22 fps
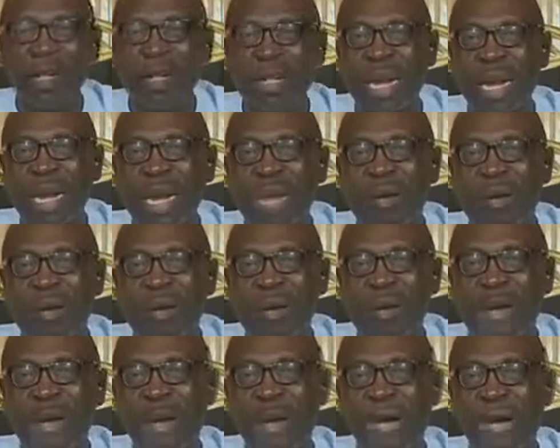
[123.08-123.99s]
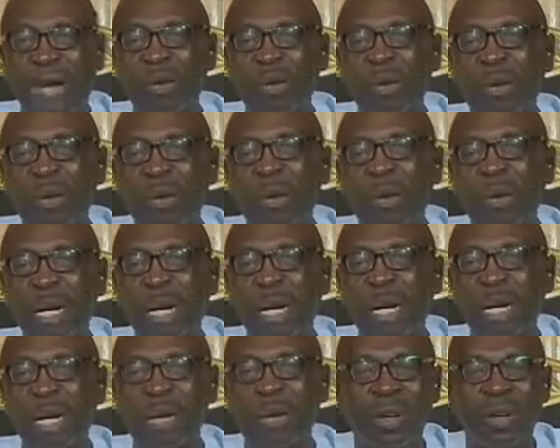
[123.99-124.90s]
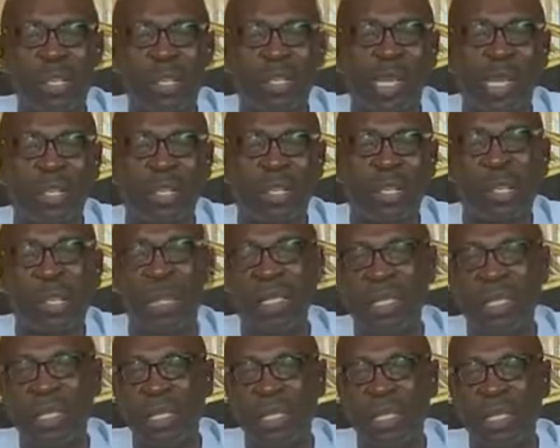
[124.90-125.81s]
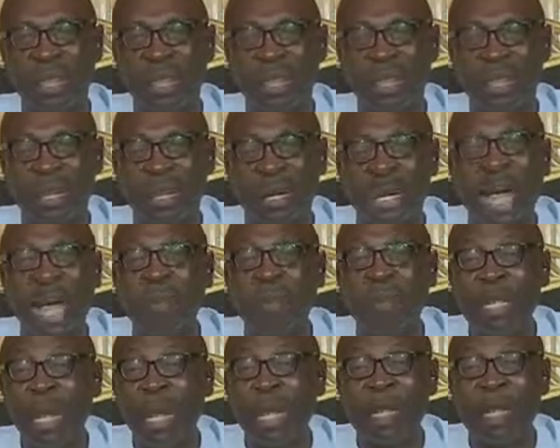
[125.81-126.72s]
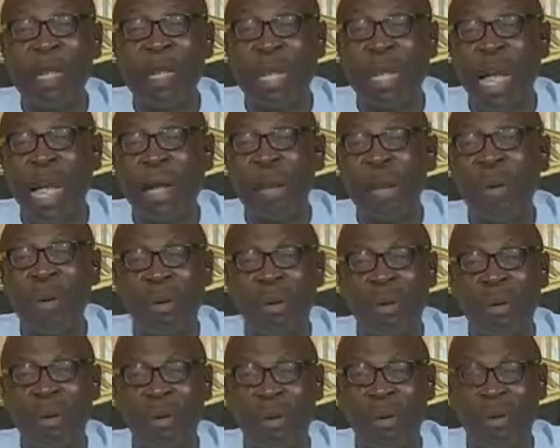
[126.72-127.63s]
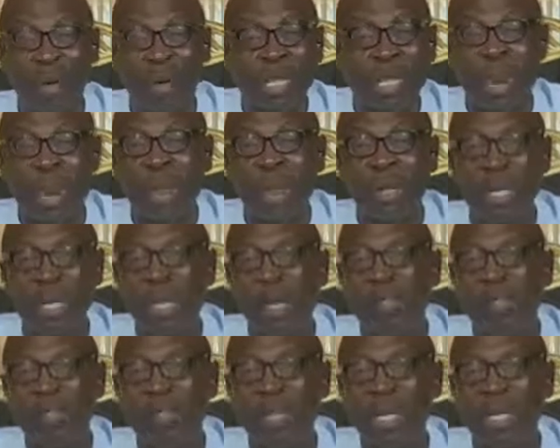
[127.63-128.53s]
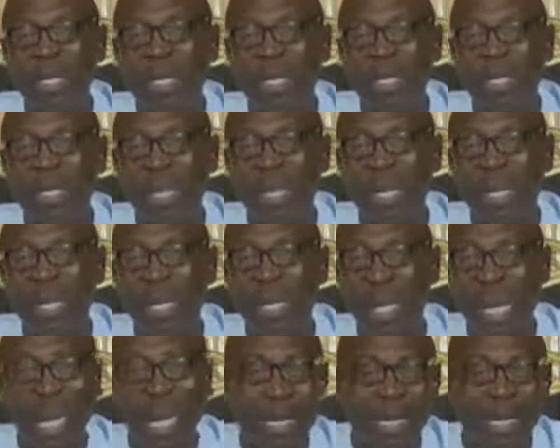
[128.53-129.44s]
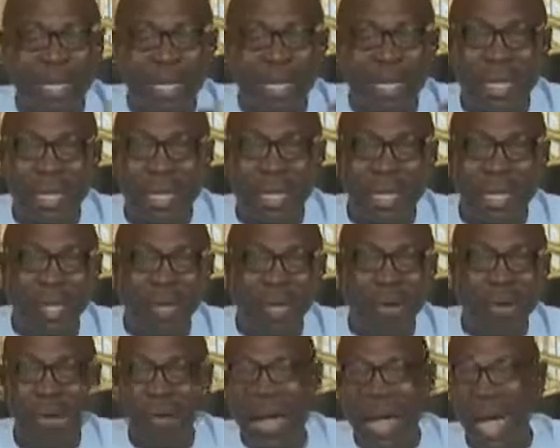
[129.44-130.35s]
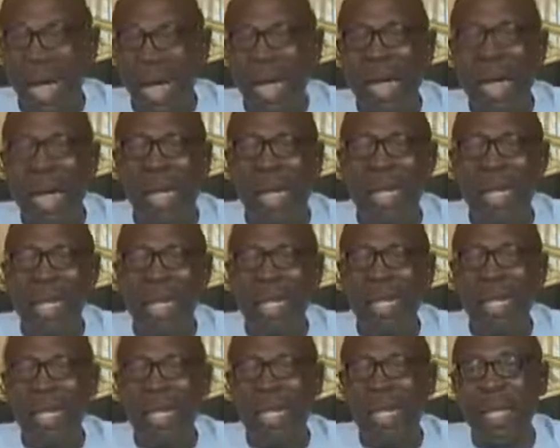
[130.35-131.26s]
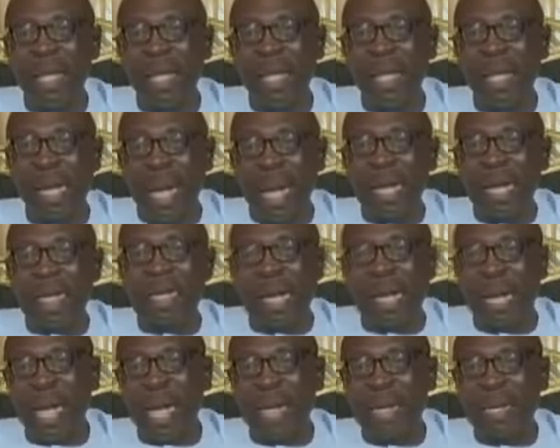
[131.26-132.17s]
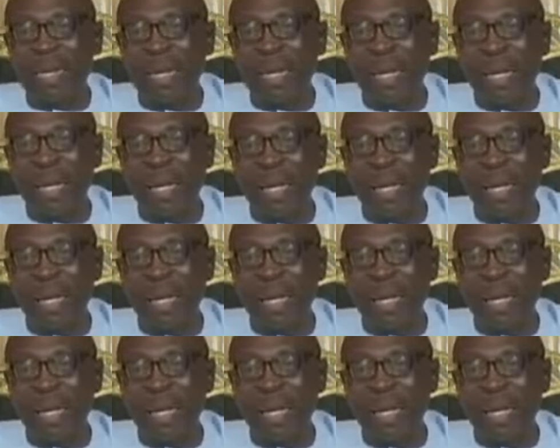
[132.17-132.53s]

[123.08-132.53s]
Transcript: under the cover that, oh, uh, you know, these are security details. But I'm telling you that I know because I was in government. And, you know, I, I interact